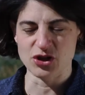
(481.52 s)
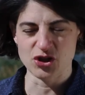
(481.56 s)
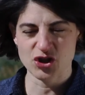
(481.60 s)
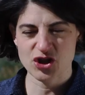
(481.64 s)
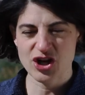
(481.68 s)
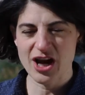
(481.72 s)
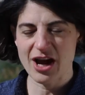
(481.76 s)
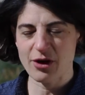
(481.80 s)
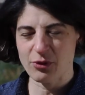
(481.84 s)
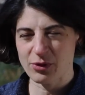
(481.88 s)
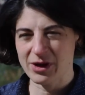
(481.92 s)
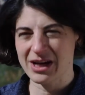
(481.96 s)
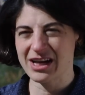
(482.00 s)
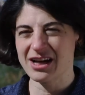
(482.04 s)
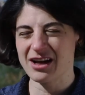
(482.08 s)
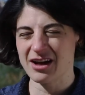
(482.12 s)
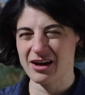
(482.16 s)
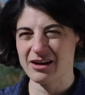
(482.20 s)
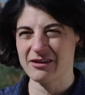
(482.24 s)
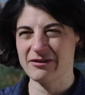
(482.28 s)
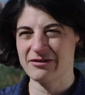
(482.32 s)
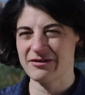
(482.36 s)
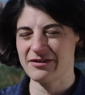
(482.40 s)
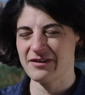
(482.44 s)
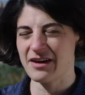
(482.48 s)
sharing
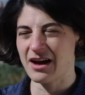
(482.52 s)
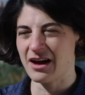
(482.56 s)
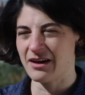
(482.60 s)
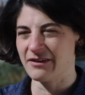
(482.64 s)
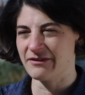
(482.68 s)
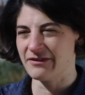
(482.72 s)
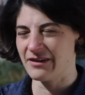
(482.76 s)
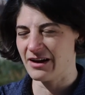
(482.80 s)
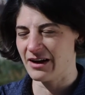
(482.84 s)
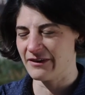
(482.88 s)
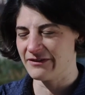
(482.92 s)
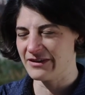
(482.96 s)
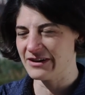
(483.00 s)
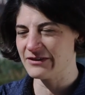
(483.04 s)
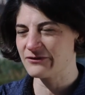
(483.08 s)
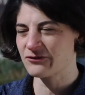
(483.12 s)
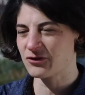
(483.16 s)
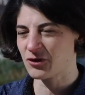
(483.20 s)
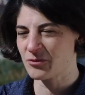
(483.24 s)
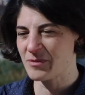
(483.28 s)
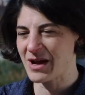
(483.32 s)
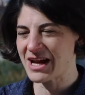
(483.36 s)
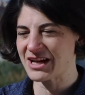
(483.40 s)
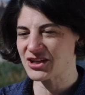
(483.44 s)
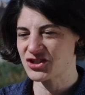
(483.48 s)
of
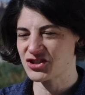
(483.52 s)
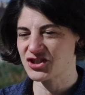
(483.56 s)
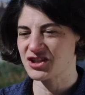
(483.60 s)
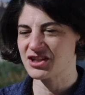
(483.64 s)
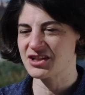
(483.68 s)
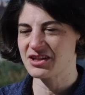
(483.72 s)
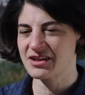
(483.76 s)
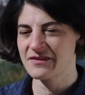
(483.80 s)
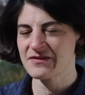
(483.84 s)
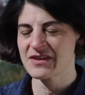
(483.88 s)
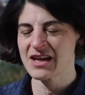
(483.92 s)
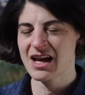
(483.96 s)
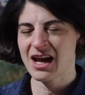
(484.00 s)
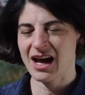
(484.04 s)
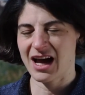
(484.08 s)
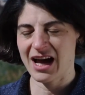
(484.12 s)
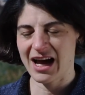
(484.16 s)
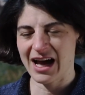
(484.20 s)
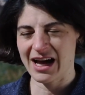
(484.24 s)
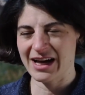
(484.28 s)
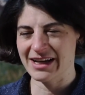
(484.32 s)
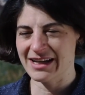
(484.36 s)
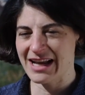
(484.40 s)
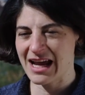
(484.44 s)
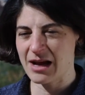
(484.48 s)
information,
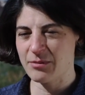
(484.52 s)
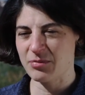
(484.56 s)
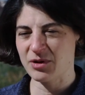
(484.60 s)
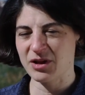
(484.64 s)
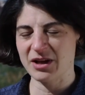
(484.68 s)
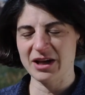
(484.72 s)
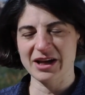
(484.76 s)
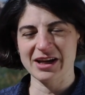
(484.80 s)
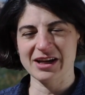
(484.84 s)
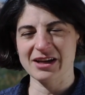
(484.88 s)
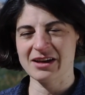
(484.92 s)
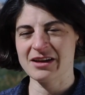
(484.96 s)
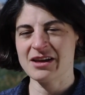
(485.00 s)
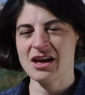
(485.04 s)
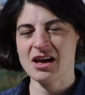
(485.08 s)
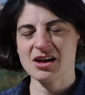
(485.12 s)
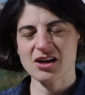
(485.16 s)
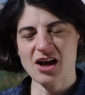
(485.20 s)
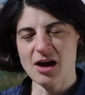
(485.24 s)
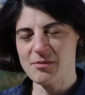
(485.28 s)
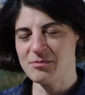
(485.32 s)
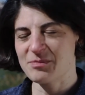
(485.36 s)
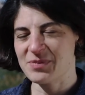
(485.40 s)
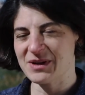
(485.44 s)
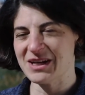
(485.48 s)
enabling
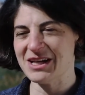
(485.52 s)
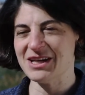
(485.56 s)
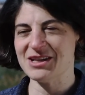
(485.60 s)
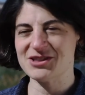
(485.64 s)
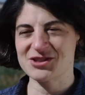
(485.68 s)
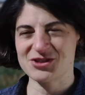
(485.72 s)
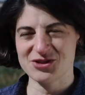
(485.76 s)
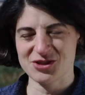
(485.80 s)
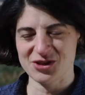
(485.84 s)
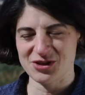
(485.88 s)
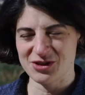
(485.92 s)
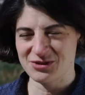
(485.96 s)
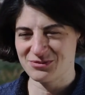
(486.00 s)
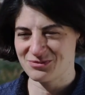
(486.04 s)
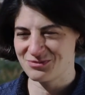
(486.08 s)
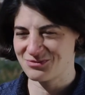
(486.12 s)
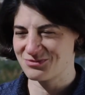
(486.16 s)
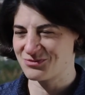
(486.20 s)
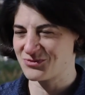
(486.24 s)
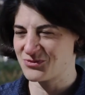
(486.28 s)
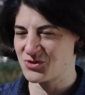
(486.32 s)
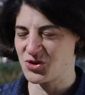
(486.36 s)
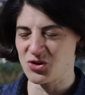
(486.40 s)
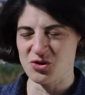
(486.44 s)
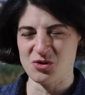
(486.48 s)
companies to
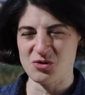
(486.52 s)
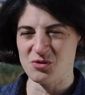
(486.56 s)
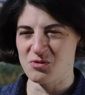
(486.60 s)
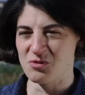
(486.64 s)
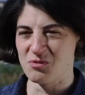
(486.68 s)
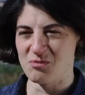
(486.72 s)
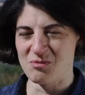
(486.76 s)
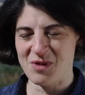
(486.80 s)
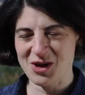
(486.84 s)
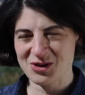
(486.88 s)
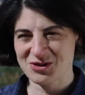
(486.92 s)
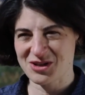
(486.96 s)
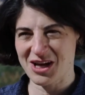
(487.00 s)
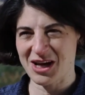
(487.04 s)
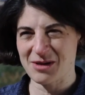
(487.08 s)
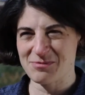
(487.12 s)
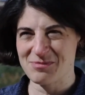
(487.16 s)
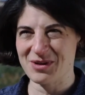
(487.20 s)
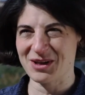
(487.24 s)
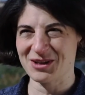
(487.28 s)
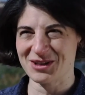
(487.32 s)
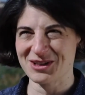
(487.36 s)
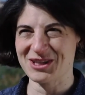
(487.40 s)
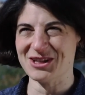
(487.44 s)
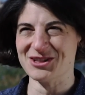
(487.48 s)
do
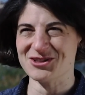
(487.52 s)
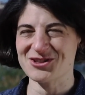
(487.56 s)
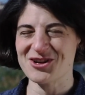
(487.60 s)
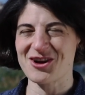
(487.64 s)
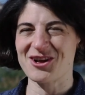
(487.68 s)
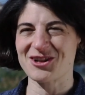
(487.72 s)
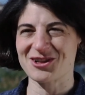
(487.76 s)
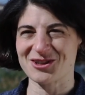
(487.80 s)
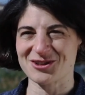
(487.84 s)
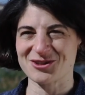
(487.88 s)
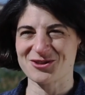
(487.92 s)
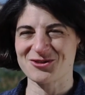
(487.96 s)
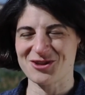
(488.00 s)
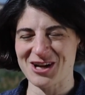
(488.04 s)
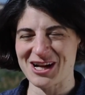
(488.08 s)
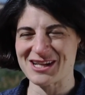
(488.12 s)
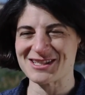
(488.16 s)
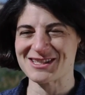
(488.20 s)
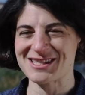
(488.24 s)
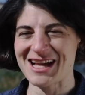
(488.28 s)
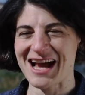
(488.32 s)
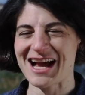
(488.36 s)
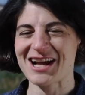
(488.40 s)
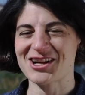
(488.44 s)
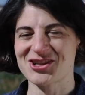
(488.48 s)
multi-billion dollar
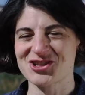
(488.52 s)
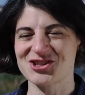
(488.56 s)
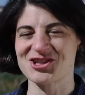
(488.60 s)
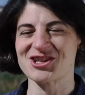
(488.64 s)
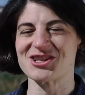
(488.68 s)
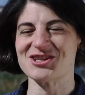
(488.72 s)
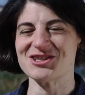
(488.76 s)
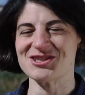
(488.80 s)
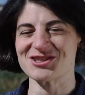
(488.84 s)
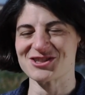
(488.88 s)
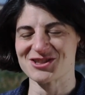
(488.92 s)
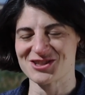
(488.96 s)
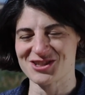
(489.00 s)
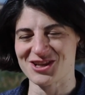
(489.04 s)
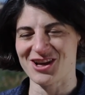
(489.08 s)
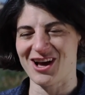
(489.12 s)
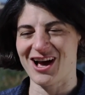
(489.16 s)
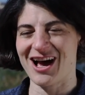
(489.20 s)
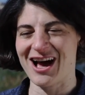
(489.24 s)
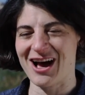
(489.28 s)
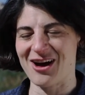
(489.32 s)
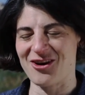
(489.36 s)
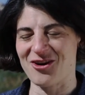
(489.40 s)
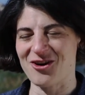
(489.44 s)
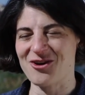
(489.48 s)
transactions
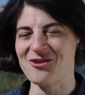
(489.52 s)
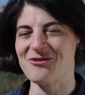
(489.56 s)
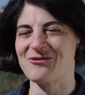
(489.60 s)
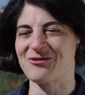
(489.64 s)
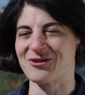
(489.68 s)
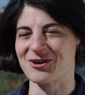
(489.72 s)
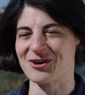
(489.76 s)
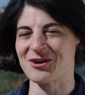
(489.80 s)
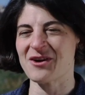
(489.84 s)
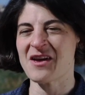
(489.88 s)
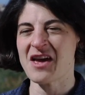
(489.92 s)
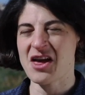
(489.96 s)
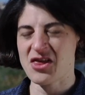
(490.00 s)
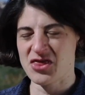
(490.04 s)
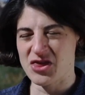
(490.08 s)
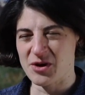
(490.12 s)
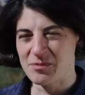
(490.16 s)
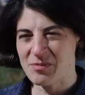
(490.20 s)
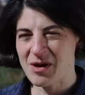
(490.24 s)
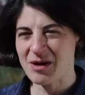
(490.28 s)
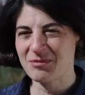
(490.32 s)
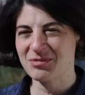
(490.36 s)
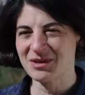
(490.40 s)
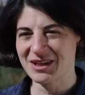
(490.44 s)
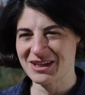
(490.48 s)
over the
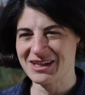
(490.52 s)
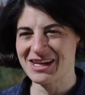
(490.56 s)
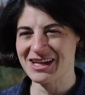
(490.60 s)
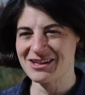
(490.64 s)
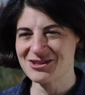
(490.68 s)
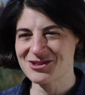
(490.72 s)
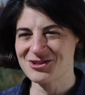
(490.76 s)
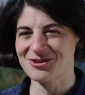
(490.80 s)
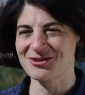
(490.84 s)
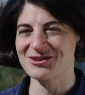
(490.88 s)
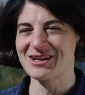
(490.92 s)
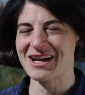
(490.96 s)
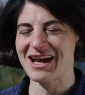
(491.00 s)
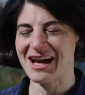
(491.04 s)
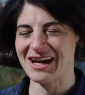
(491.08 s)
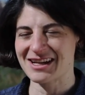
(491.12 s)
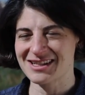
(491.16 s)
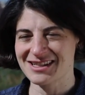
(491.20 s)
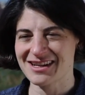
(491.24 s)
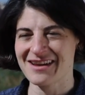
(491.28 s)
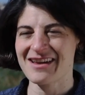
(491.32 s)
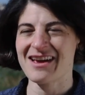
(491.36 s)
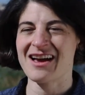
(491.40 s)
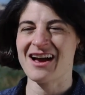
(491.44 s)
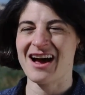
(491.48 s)
public
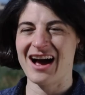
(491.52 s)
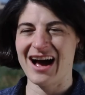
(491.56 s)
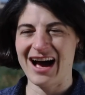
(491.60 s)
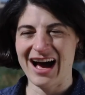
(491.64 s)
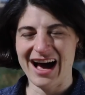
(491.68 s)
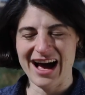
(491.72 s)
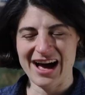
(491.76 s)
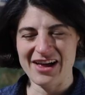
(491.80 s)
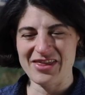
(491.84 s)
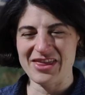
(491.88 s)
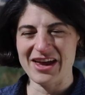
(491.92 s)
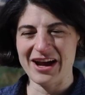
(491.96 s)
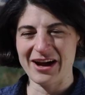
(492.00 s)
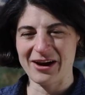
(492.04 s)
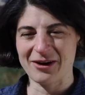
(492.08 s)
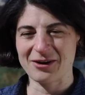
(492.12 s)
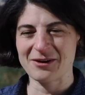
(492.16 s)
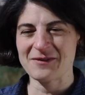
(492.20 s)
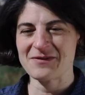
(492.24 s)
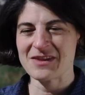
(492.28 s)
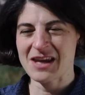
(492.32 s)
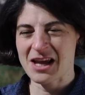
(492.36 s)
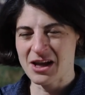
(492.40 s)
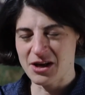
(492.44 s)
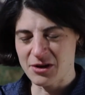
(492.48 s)
internet. Their
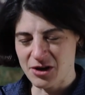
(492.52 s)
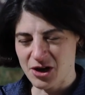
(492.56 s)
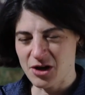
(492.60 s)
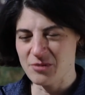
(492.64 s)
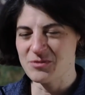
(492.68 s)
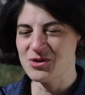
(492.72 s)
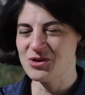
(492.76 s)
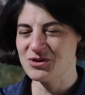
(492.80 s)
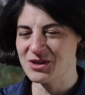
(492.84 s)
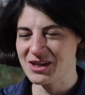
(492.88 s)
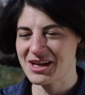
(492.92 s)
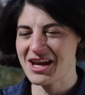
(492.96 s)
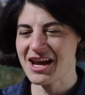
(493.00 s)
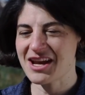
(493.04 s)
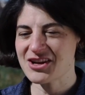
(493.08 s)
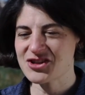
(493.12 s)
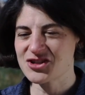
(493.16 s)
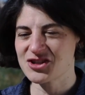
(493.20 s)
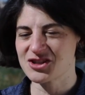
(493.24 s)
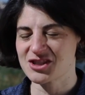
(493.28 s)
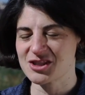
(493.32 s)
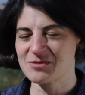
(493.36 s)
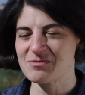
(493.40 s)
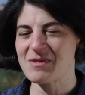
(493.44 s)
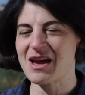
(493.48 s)

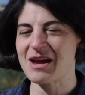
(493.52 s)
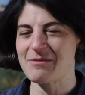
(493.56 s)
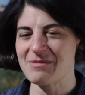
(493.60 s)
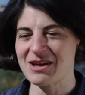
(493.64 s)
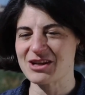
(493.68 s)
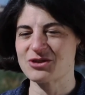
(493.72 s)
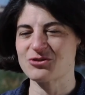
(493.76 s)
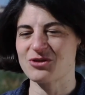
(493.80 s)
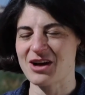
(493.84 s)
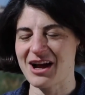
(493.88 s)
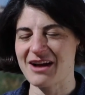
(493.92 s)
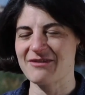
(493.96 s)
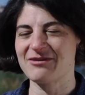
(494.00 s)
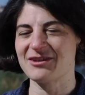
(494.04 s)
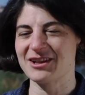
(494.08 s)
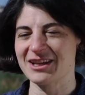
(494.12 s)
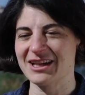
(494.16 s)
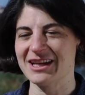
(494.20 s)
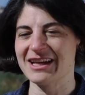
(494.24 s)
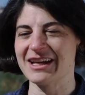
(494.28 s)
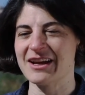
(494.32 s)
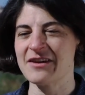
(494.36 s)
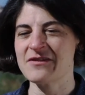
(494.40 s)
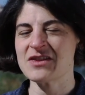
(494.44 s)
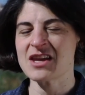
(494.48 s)
communications may be
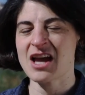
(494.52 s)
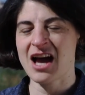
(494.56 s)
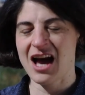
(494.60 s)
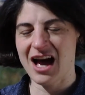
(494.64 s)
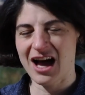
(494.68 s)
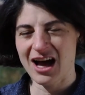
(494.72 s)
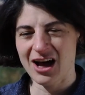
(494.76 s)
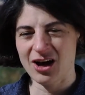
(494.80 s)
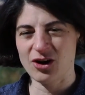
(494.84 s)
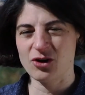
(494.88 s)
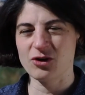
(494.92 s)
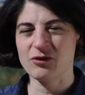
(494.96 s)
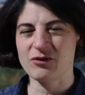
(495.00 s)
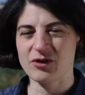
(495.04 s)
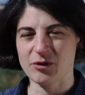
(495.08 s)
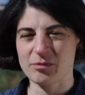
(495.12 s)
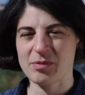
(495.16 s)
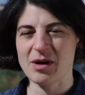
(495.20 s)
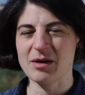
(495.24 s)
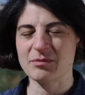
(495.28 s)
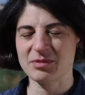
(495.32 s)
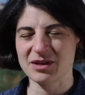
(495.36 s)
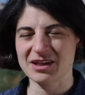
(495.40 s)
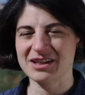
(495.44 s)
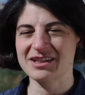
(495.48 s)
traveling over
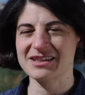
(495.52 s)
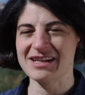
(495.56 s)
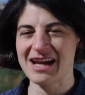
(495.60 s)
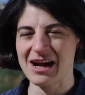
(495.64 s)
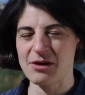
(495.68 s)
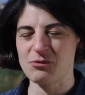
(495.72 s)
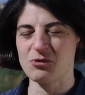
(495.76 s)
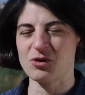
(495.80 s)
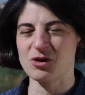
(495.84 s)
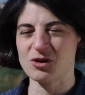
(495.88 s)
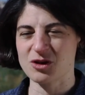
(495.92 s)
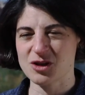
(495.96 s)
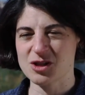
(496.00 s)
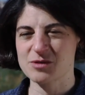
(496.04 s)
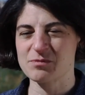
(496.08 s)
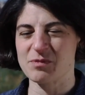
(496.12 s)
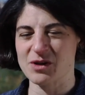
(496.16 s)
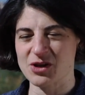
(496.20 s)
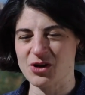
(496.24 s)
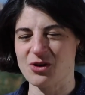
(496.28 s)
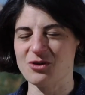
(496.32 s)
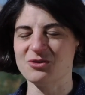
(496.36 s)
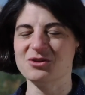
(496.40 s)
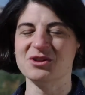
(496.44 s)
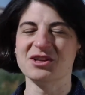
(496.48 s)
public networks,
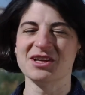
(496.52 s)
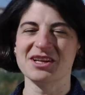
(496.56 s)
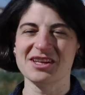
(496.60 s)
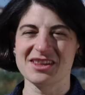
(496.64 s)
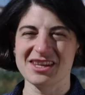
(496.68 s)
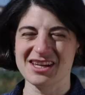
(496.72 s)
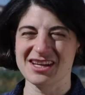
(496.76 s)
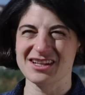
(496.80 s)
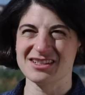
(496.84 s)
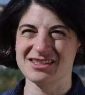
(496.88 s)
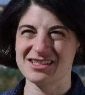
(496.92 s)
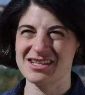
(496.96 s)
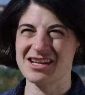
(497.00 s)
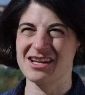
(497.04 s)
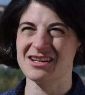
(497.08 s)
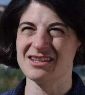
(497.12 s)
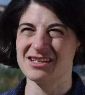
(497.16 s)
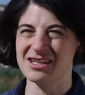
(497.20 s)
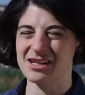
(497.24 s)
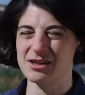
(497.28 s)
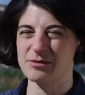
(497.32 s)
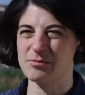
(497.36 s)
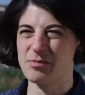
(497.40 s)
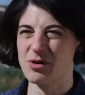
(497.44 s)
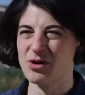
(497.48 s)
but only the
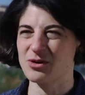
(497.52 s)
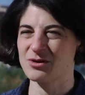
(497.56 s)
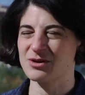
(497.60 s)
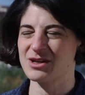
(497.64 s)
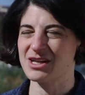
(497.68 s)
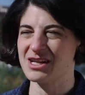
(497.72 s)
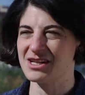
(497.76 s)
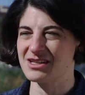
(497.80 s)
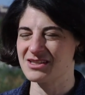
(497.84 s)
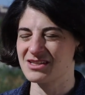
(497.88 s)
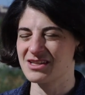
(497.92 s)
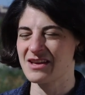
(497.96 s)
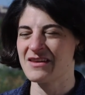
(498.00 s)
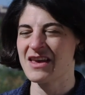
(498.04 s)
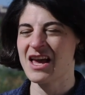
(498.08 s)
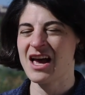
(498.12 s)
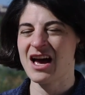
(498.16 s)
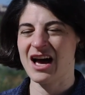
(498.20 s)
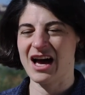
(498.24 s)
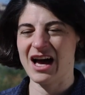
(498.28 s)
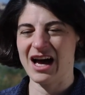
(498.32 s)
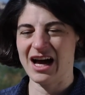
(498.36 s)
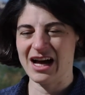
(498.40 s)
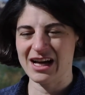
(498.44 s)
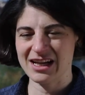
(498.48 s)
intended parties
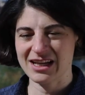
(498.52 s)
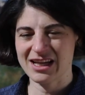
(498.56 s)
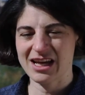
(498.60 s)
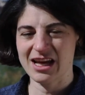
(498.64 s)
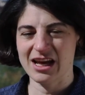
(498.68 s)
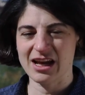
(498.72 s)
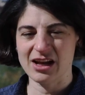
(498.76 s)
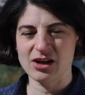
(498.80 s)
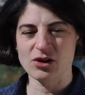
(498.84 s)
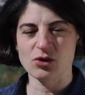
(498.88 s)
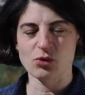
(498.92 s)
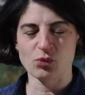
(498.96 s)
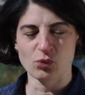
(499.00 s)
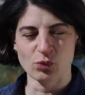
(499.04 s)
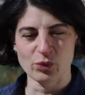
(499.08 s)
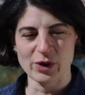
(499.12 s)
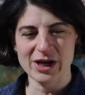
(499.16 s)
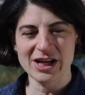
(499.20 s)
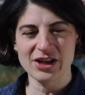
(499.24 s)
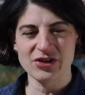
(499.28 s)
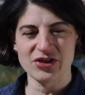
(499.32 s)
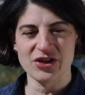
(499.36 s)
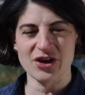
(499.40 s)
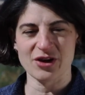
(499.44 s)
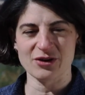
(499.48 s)
can
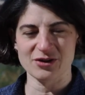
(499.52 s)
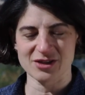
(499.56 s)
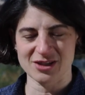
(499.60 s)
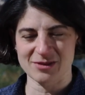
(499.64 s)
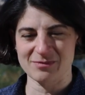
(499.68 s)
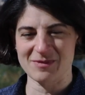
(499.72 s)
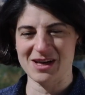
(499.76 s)
read those